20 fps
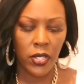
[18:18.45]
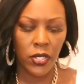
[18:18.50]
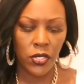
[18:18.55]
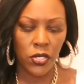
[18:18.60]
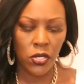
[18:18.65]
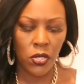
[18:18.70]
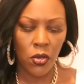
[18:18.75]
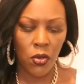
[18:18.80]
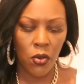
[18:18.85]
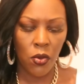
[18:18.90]

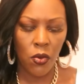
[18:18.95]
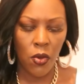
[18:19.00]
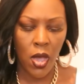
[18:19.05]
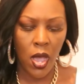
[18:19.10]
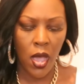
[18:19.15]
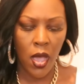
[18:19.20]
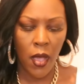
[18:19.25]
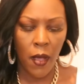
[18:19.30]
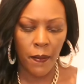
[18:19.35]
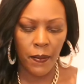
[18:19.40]
So
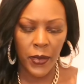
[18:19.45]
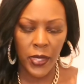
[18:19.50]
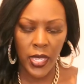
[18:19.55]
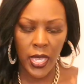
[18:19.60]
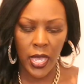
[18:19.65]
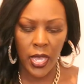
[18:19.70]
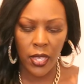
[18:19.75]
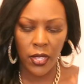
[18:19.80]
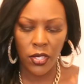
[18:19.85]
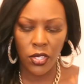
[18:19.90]
um,
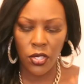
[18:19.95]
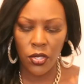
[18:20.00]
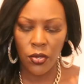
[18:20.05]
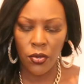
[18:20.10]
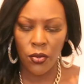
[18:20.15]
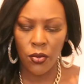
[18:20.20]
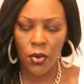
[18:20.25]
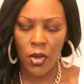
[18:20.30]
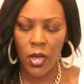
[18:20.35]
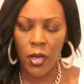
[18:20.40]
yeah,
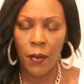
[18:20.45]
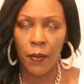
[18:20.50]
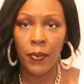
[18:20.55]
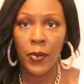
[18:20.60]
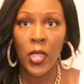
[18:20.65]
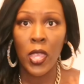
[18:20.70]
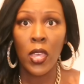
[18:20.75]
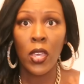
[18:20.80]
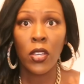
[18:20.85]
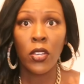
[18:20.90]
you um,
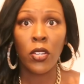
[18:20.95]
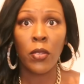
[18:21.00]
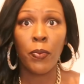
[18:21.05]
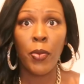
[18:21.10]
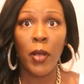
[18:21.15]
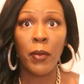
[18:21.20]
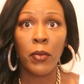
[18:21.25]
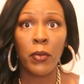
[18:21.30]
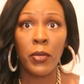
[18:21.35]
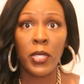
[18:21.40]
could
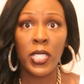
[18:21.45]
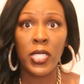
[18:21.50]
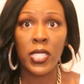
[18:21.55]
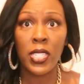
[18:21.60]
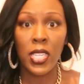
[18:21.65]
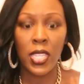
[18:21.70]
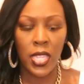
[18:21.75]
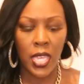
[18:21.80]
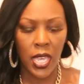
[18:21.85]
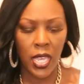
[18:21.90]
probably
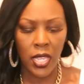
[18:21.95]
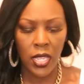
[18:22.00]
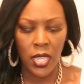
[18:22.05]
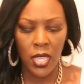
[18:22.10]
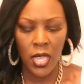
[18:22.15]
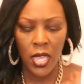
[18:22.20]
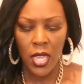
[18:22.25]
see that.